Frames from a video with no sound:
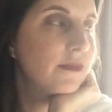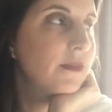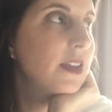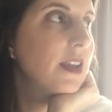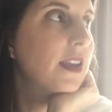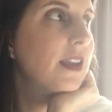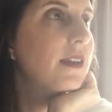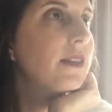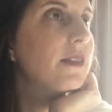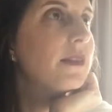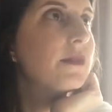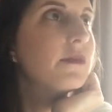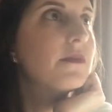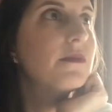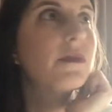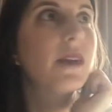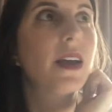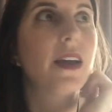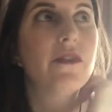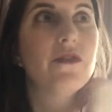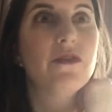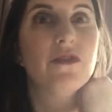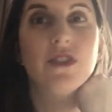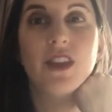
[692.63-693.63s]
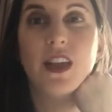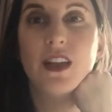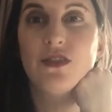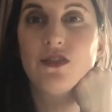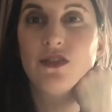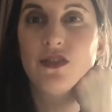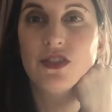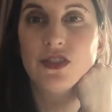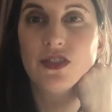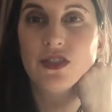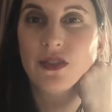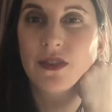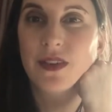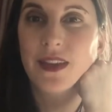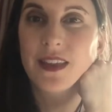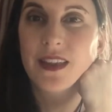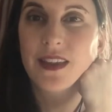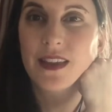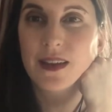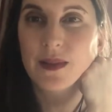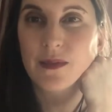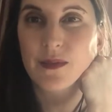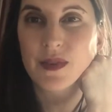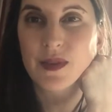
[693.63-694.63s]
they have lunch, so I
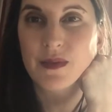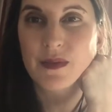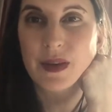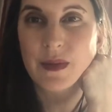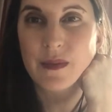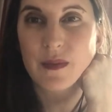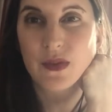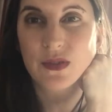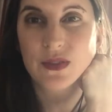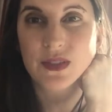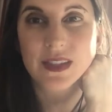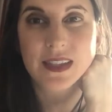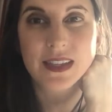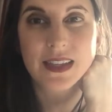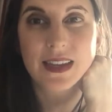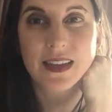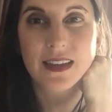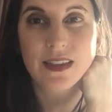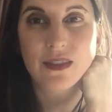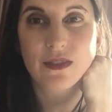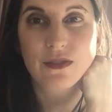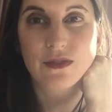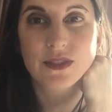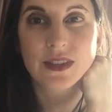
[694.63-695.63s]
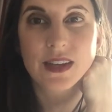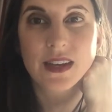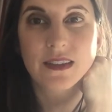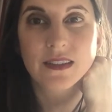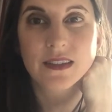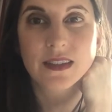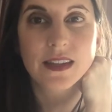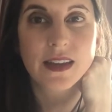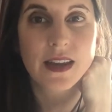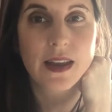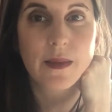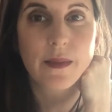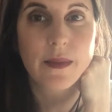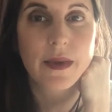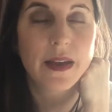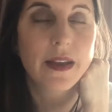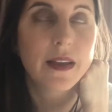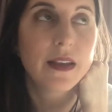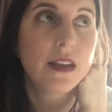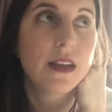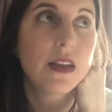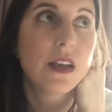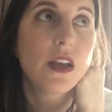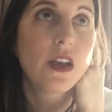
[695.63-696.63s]
think I'm going to be mostly in the hotel today, but
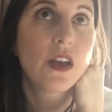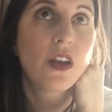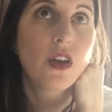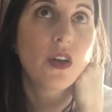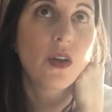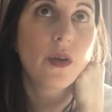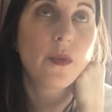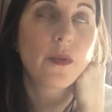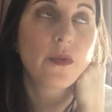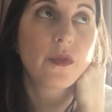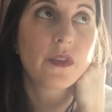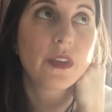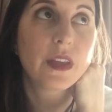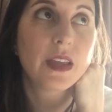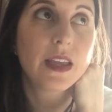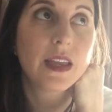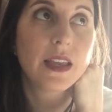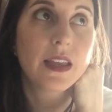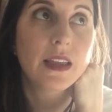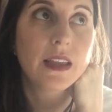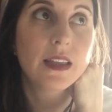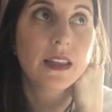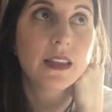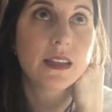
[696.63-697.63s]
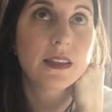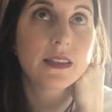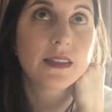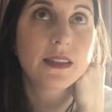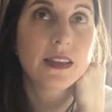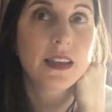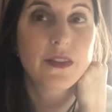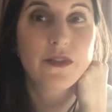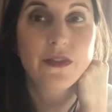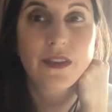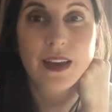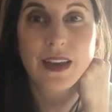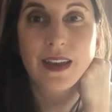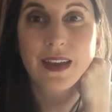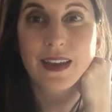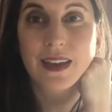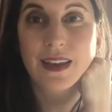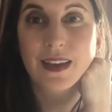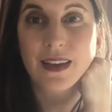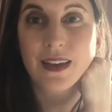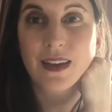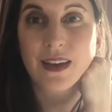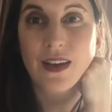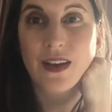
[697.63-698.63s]
hopefully this
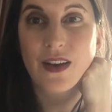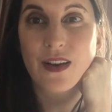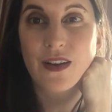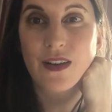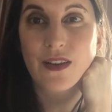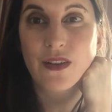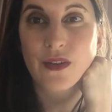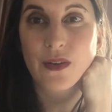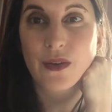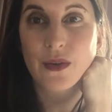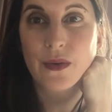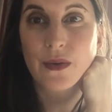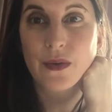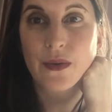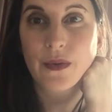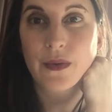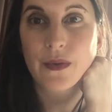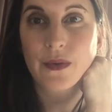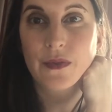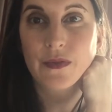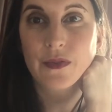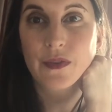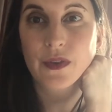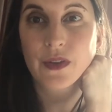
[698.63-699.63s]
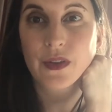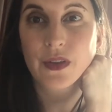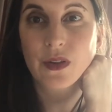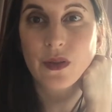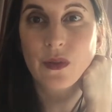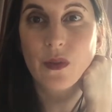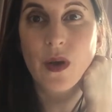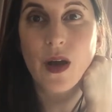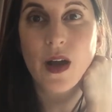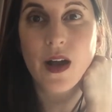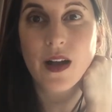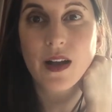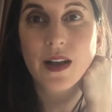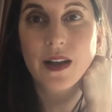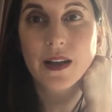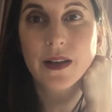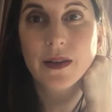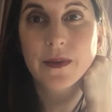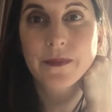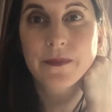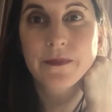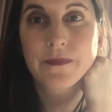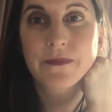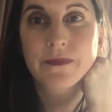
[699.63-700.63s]
evening I'll go for a little walk
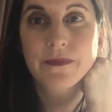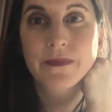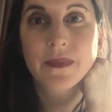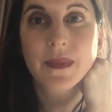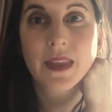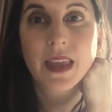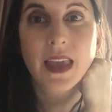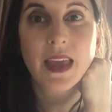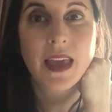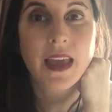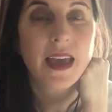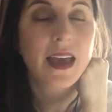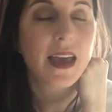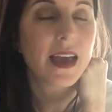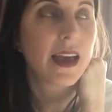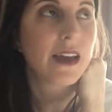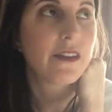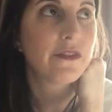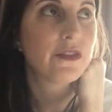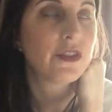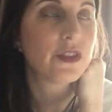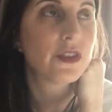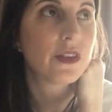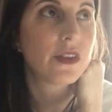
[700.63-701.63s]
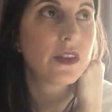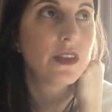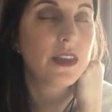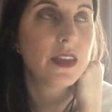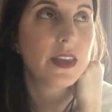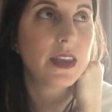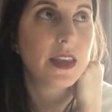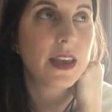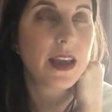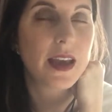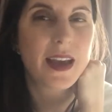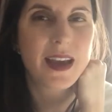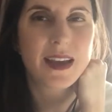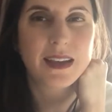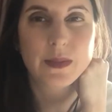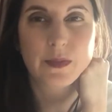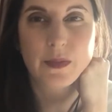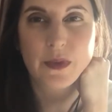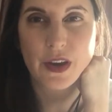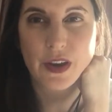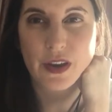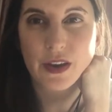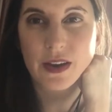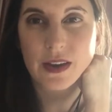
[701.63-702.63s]
after the
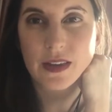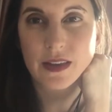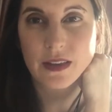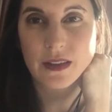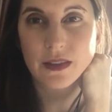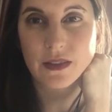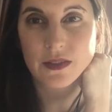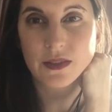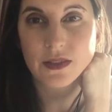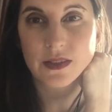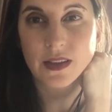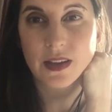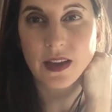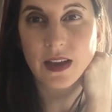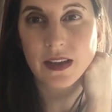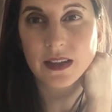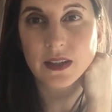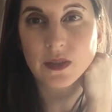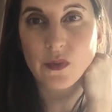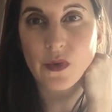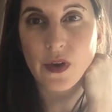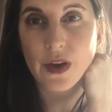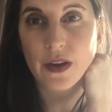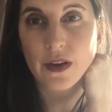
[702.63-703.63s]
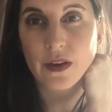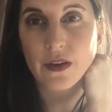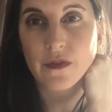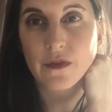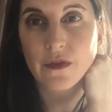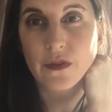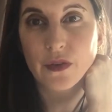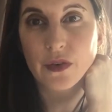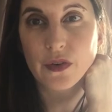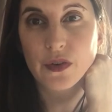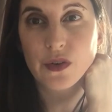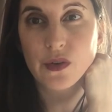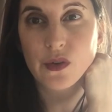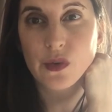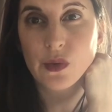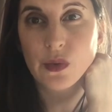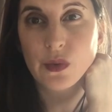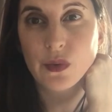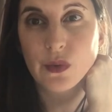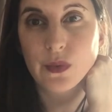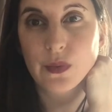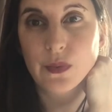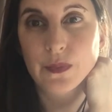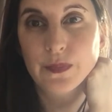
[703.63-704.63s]
icebreaker. I think there's an icebreaker for
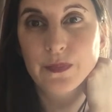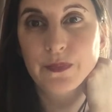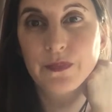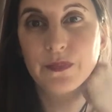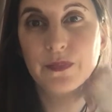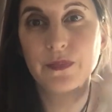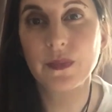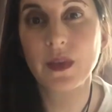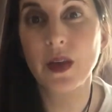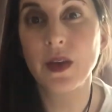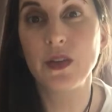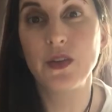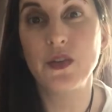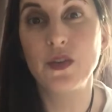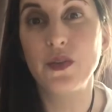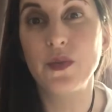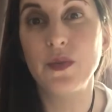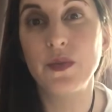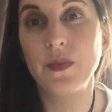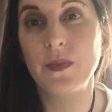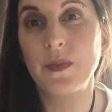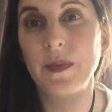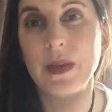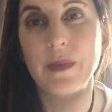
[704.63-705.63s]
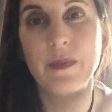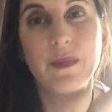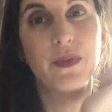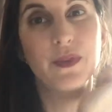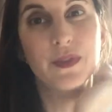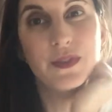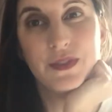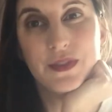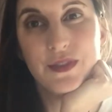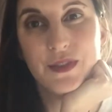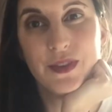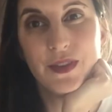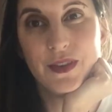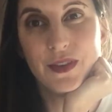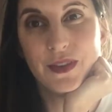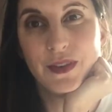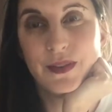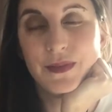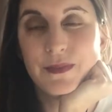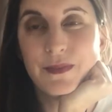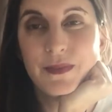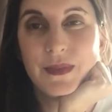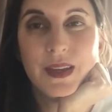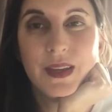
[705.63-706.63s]
new people to the